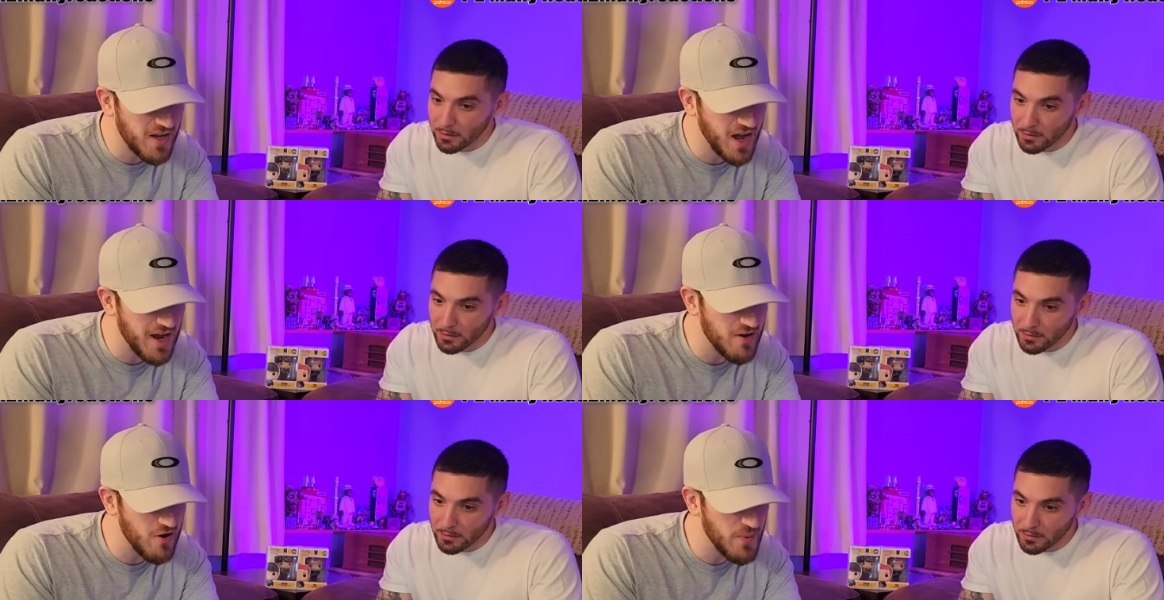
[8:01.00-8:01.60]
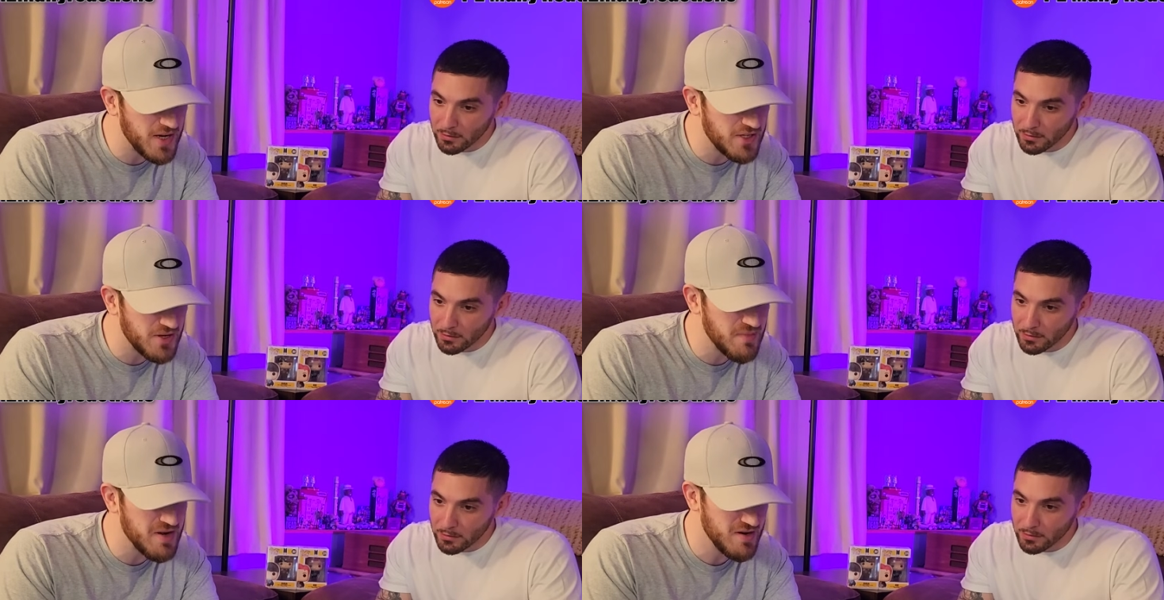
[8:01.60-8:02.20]
Speaker 1: high note by
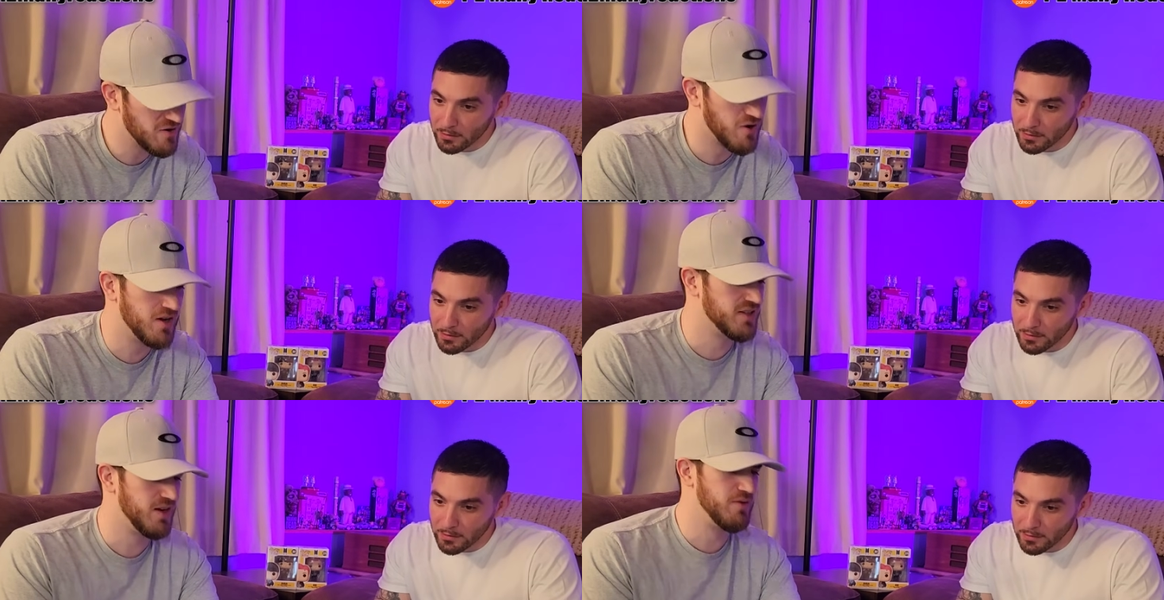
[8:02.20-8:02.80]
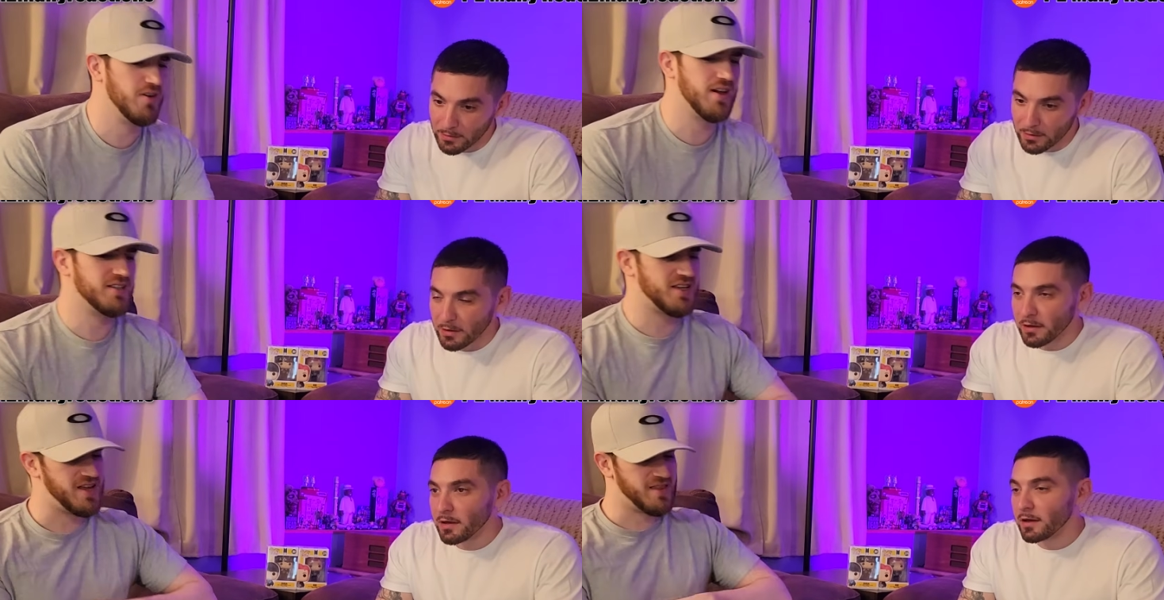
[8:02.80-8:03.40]
Jimin? Go ahead, say what you gotta
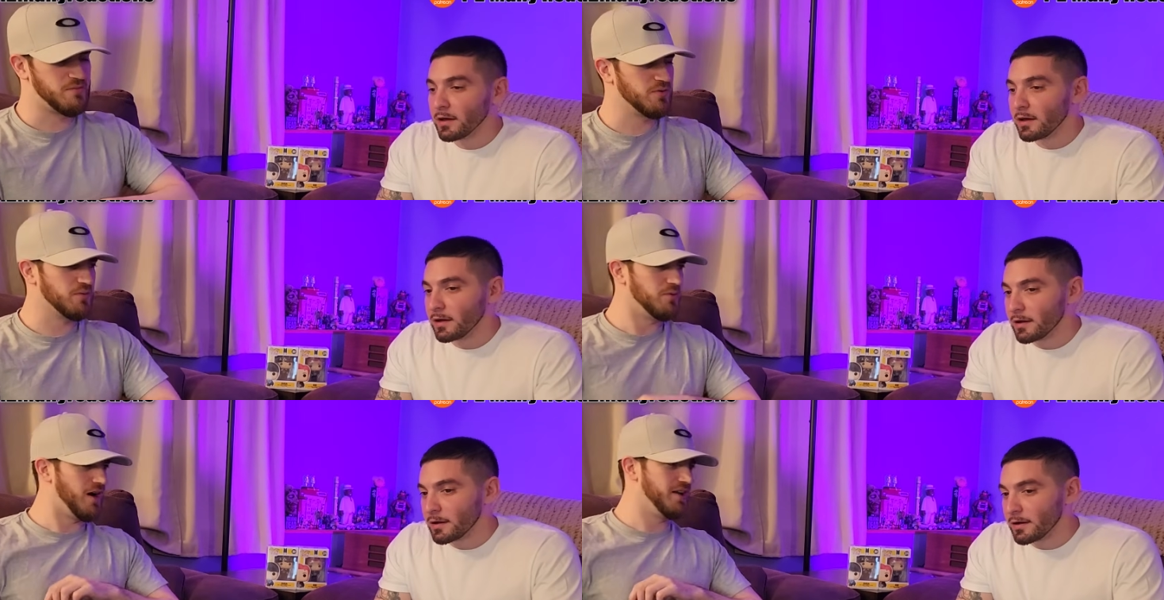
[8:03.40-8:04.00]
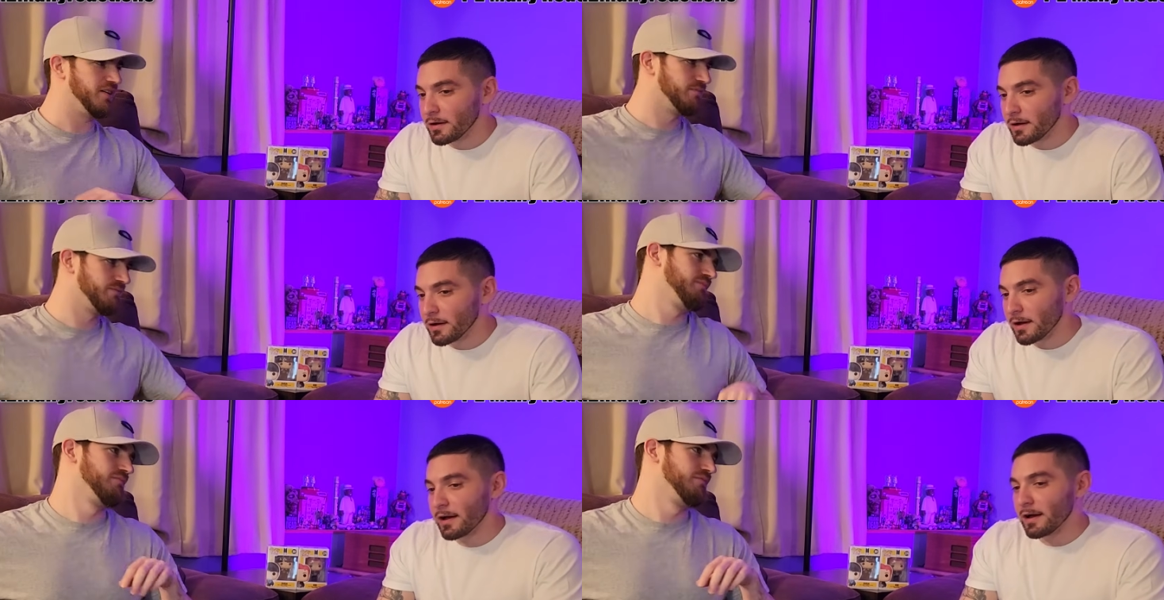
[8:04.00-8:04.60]
say, and then we're rewinding.
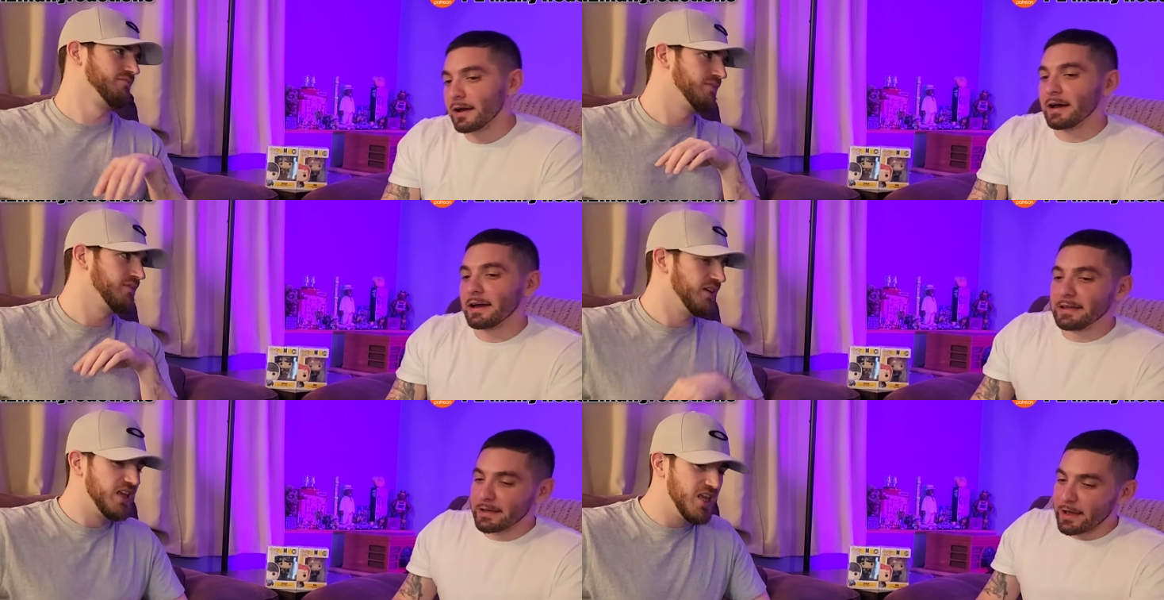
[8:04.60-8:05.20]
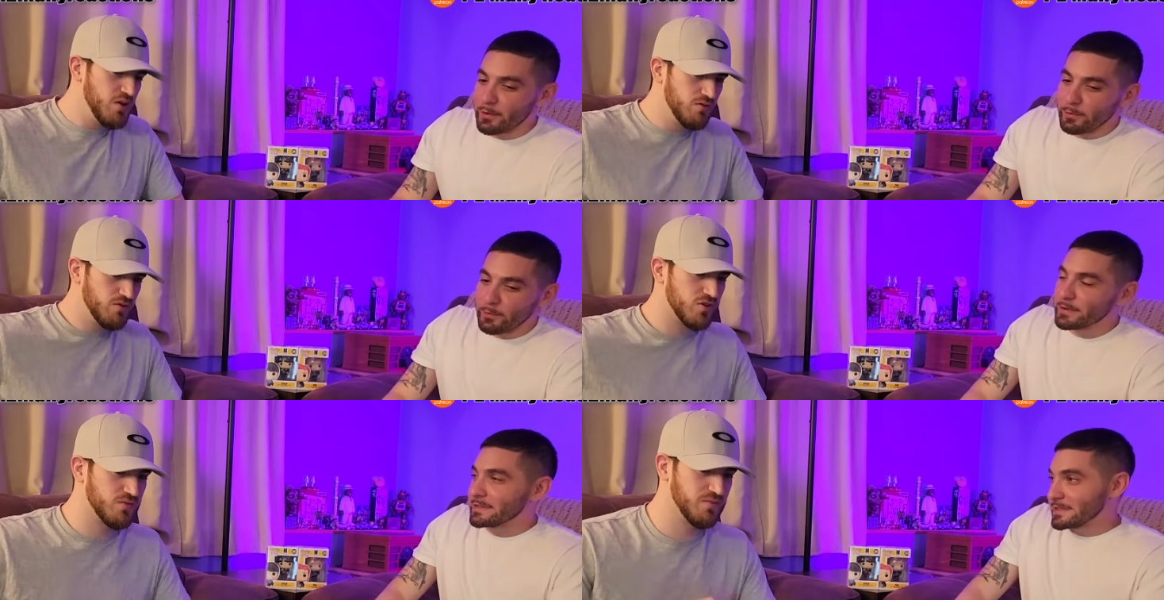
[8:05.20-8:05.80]
I
Speaker 2: he was uh, just